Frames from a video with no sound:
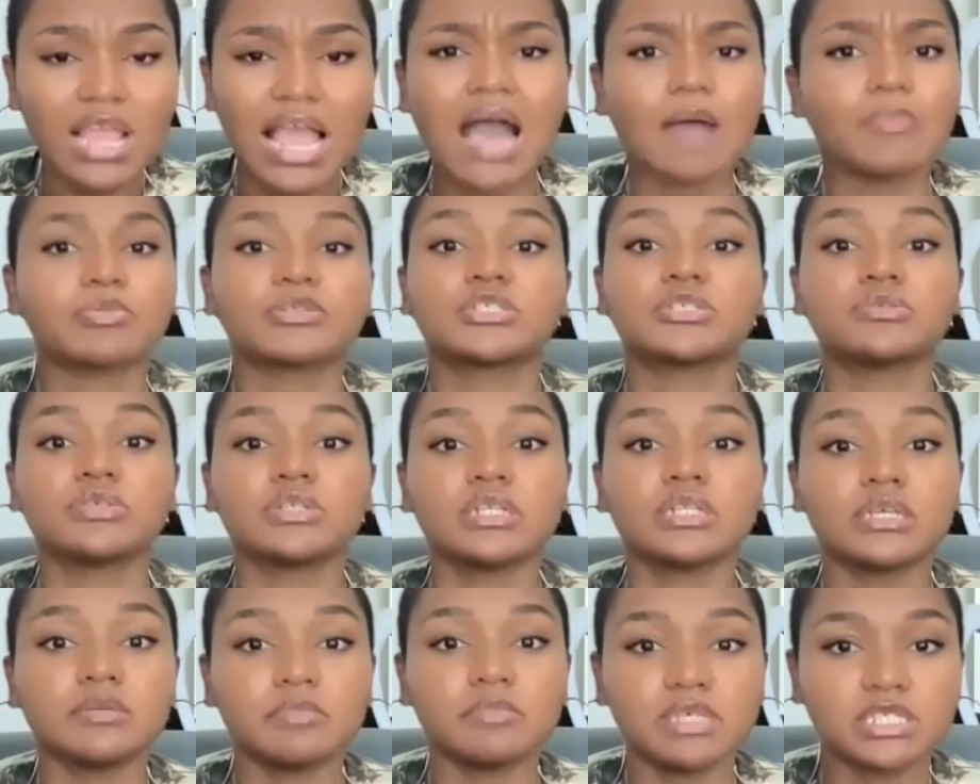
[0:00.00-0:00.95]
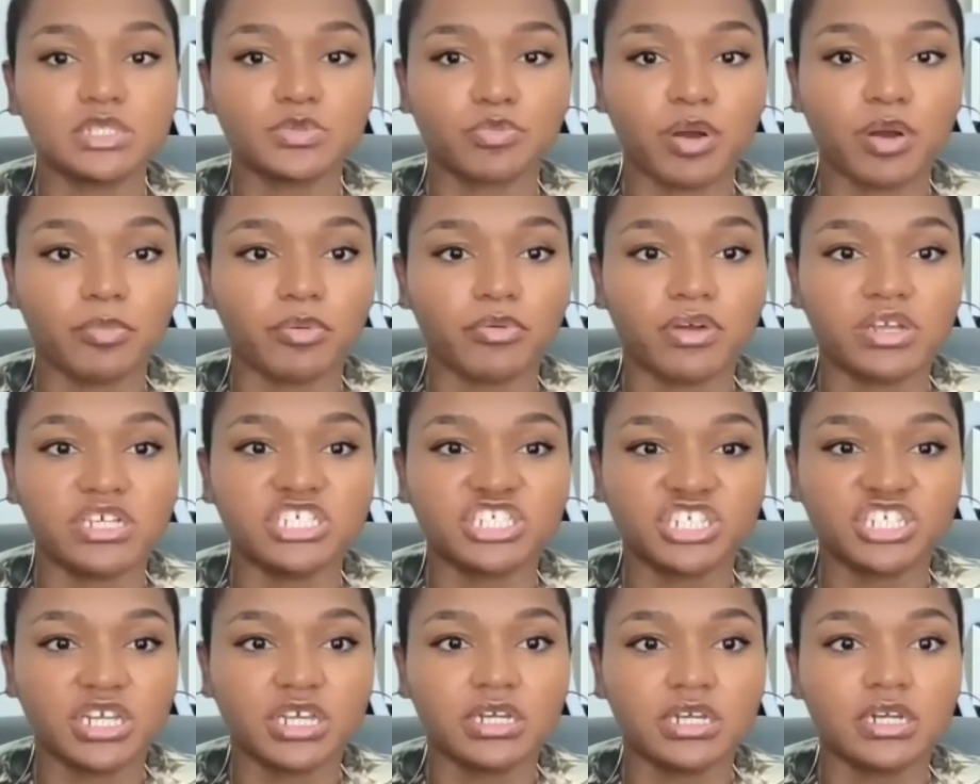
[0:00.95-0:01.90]
opportunity meets
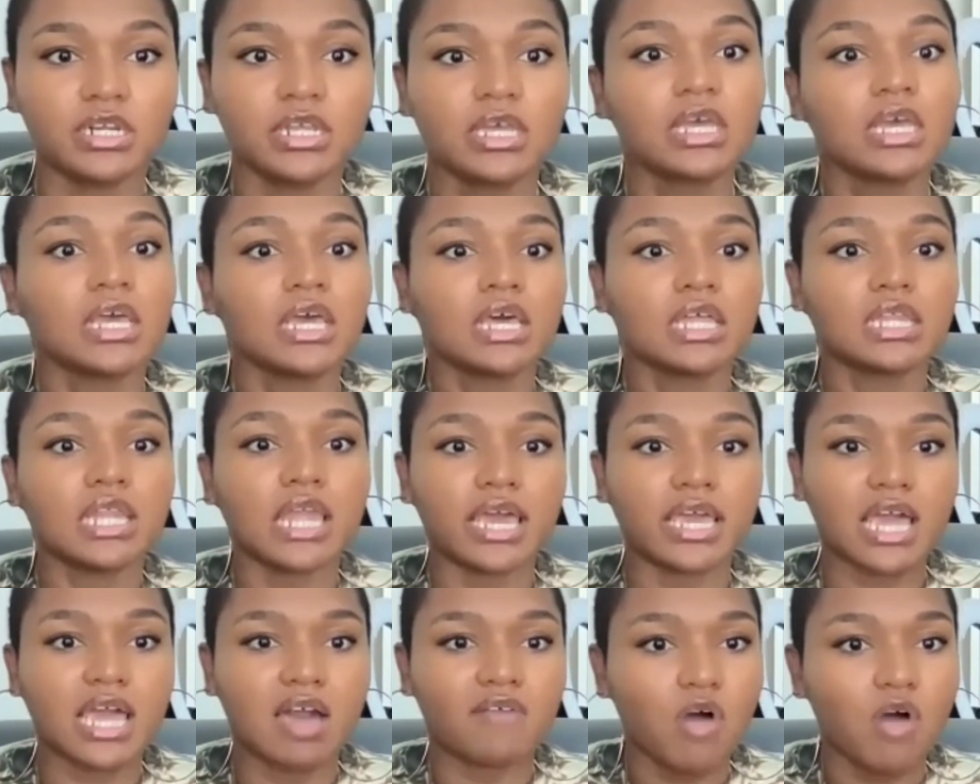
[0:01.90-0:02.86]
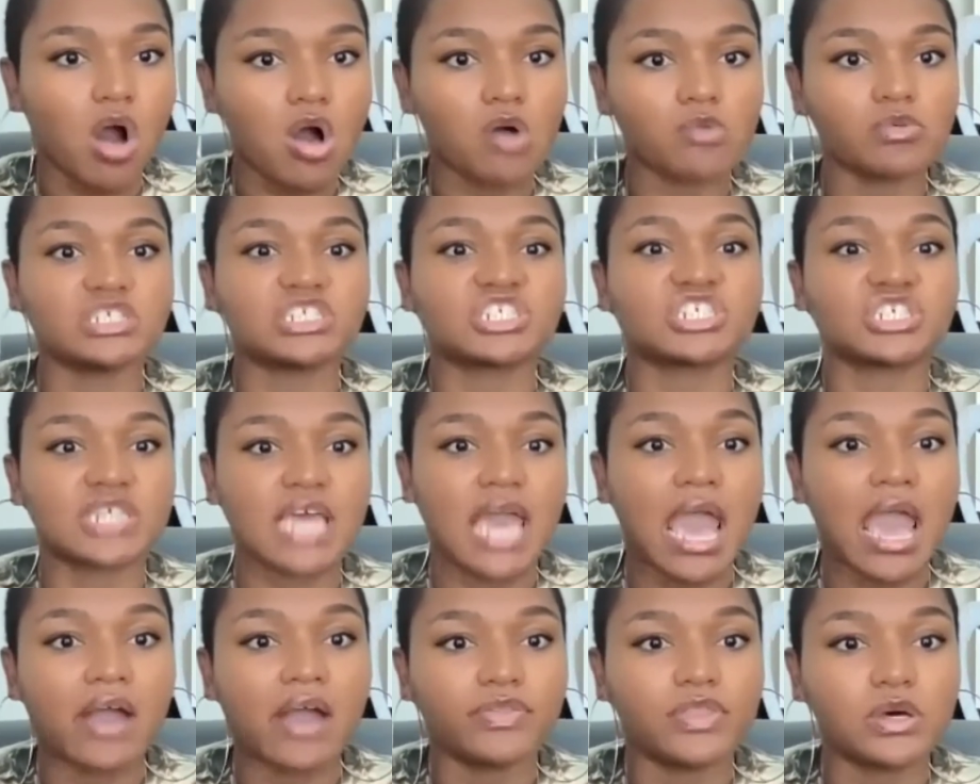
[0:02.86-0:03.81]
preparation, like I've always just
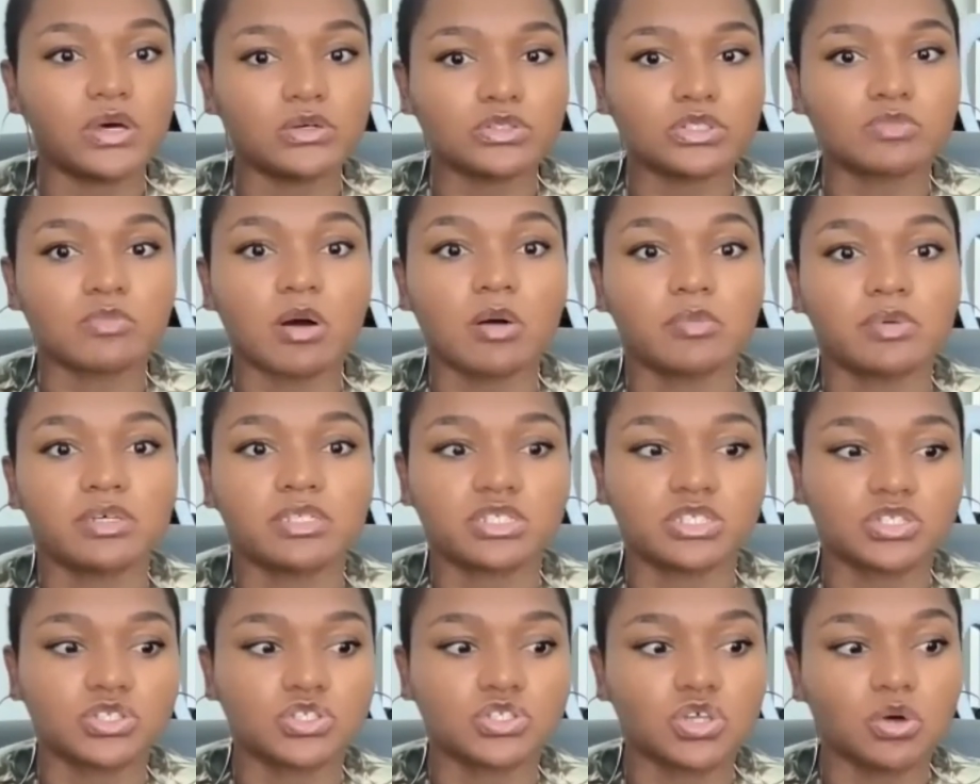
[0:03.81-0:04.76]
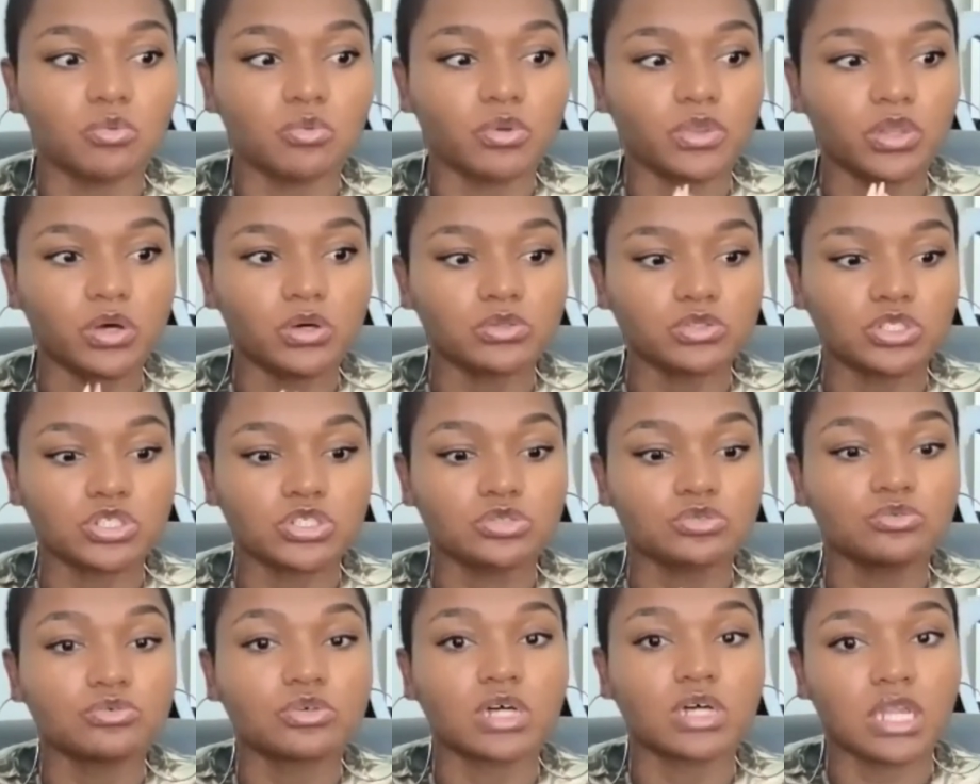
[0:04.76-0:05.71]
had those moments. And so when those
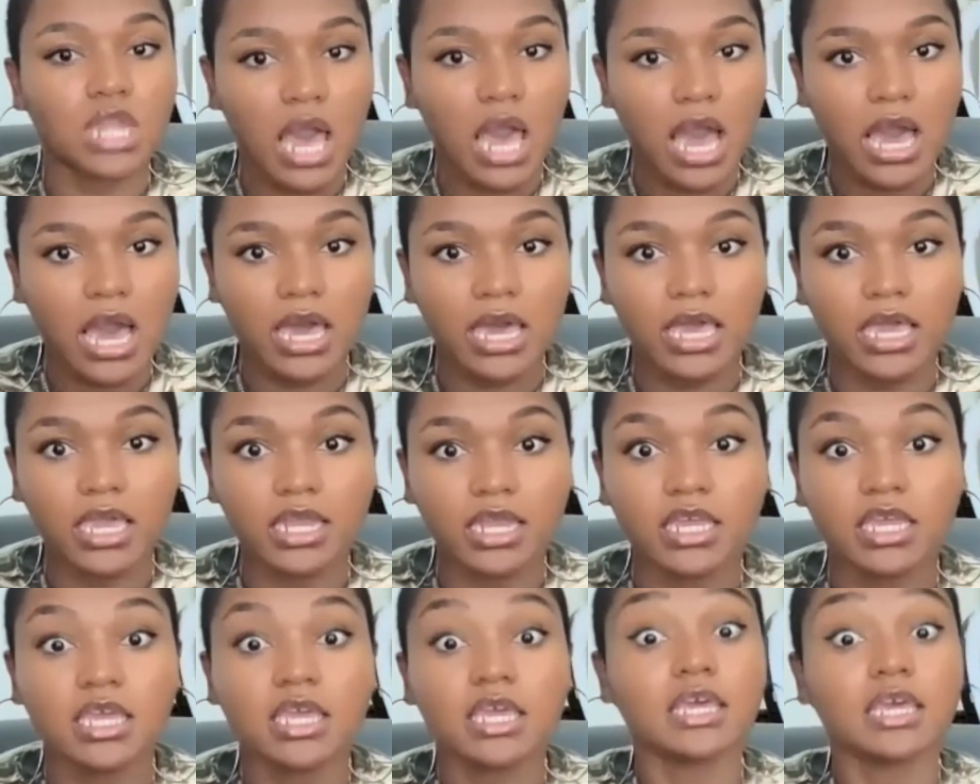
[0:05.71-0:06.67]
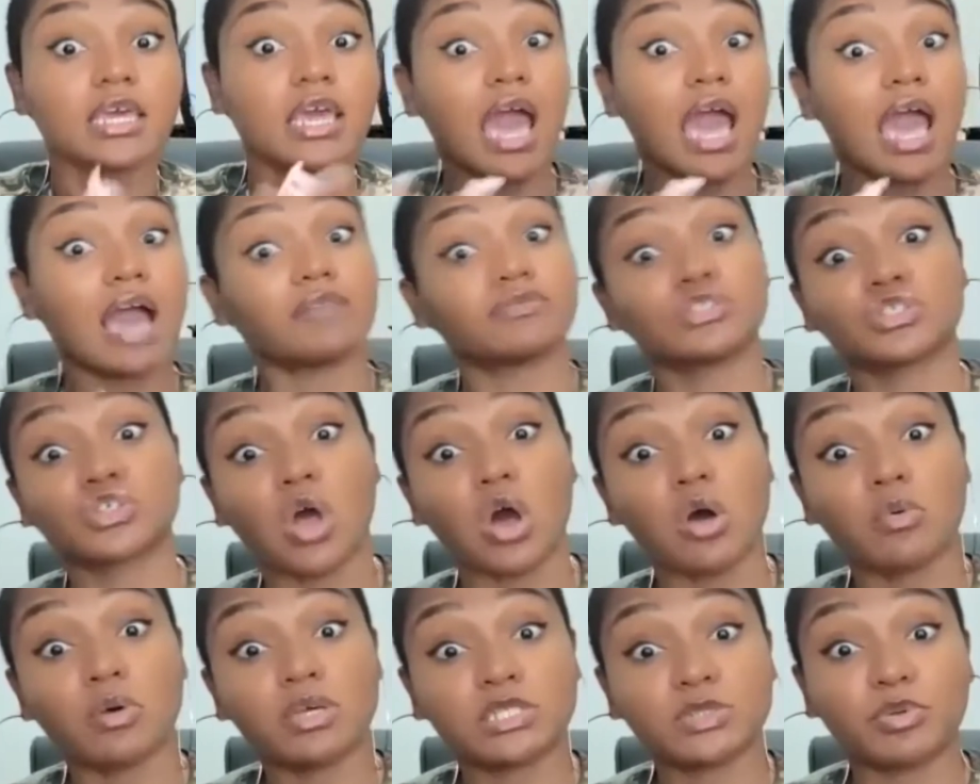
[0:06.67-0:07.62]
two collide, I've just
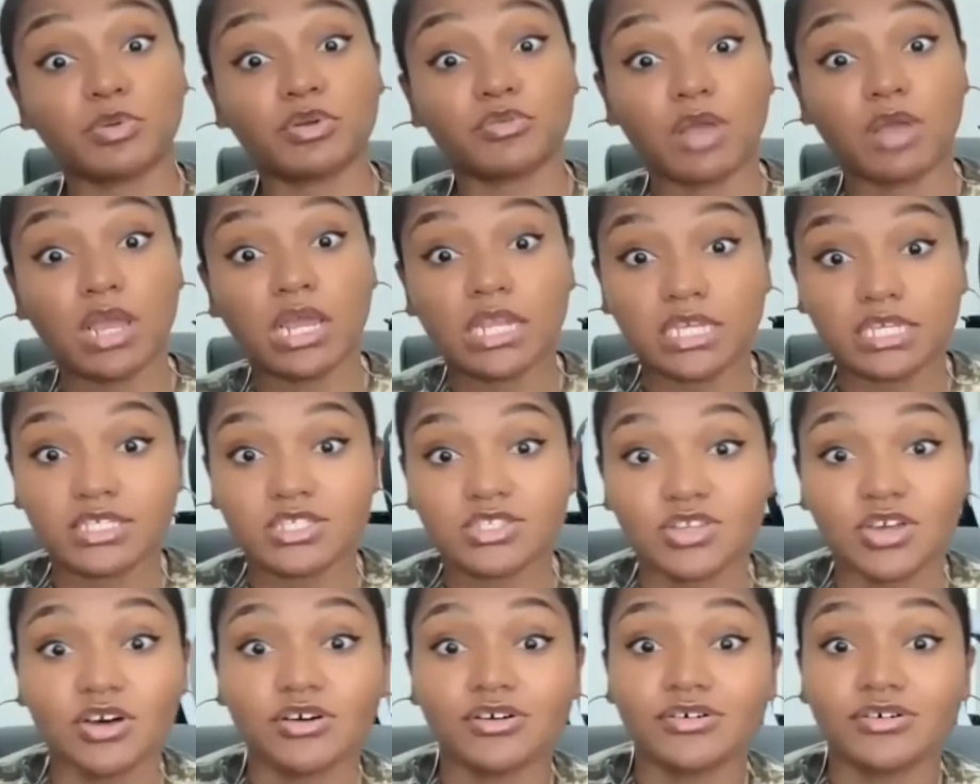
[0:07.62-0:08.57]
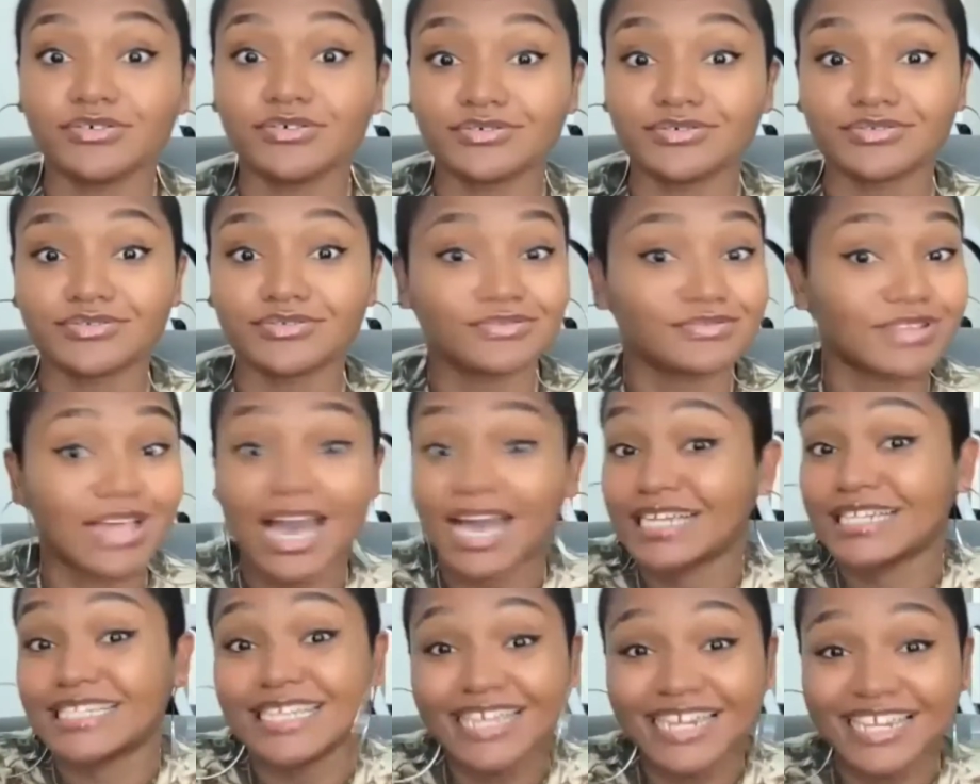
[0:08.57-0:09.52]
always been ready. So
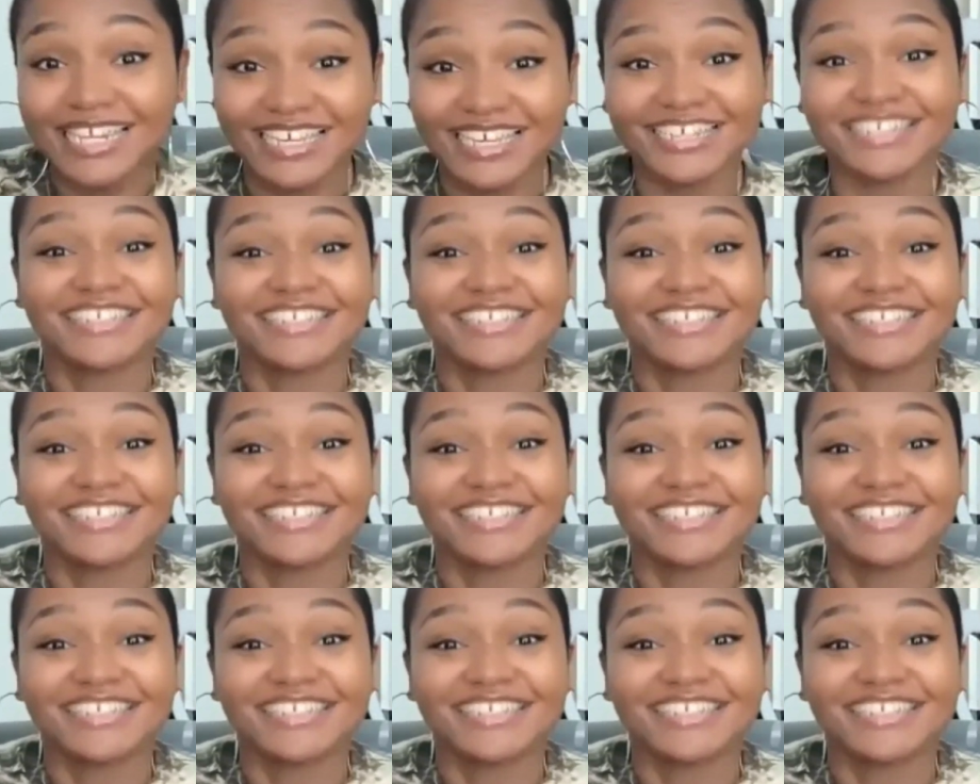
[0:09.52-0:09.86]
I did it.